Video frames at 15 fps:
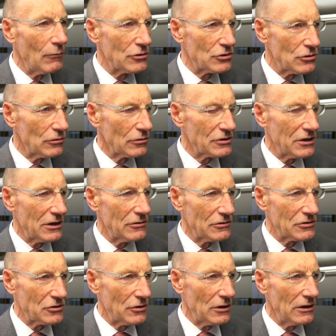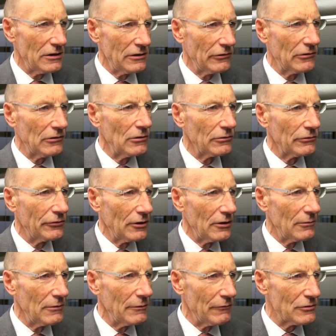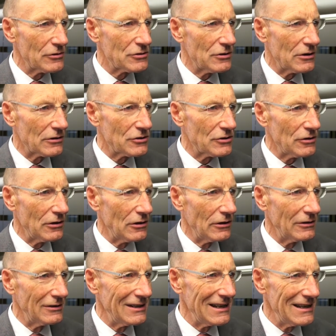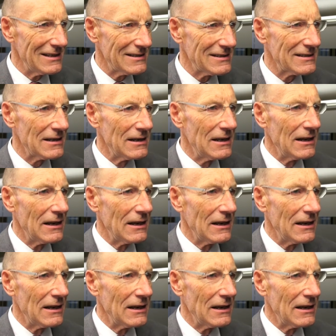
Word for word: which looks at Australia's long-term infrastructure needs.